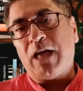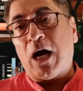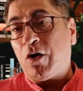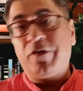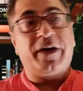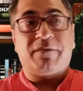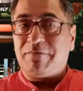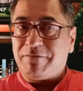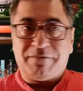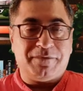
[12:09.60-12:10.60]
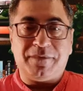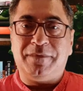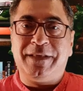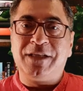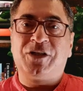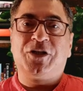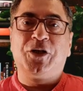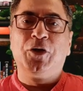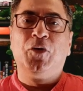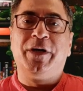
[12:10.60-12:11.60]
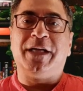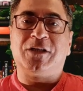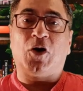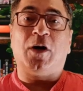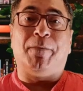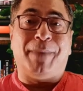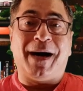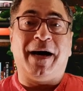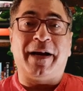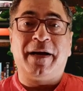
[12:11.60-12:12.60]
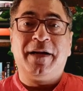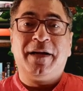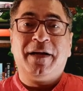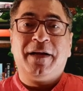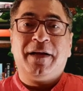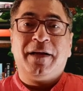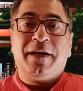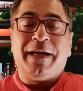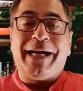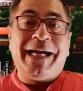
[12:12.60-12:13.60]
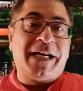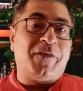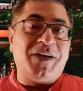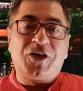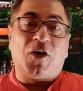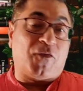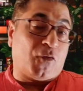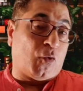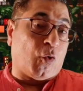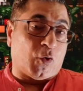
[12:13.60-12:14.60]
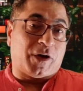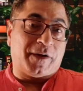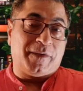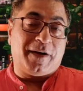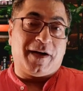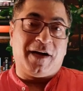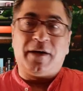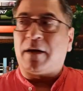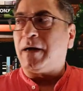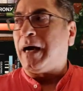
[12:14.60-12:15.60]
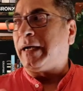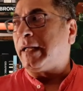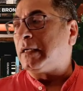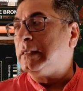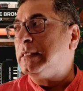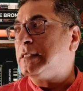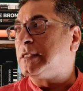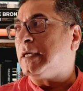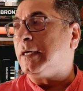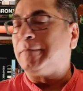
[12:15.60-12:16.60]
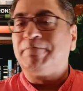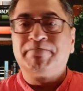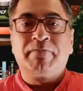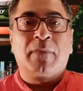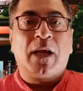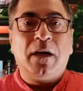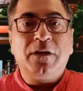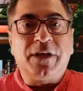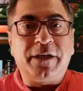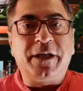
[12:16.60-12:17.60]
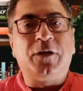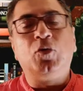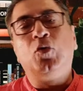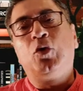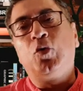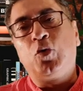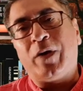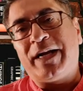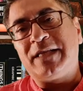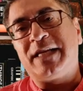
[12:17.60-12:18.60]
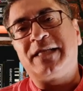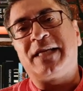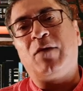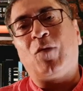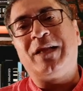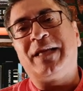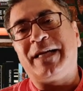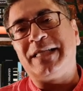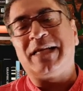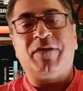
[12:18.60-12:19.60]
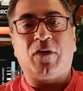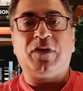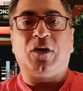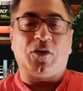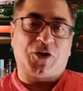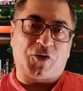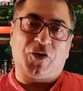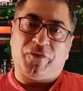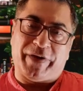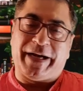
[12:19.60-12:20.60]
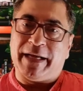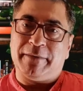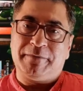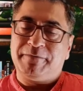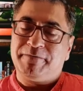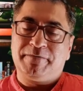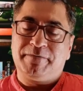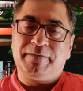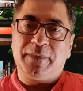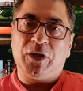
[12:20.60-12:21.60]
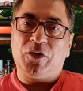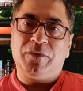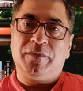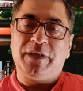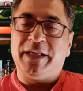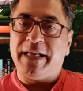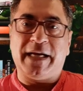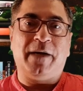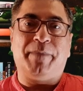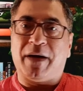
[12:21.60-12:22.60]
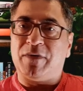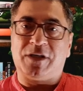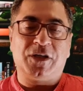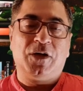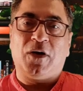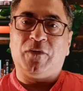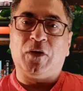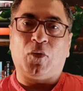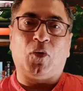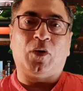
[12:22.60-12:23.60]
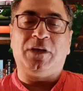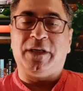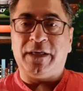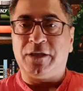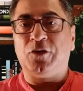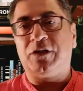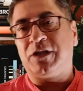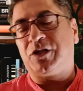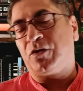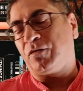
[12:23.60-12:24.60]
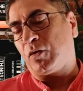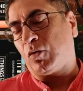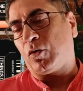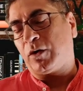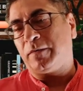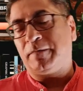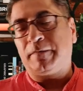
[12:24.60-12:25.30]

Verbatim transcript: However, this schedule does not bar intervention of court under articles 32, 226 and 137 of the Constitution of India. The inherent powers of the court, the writ jurisdiction of the court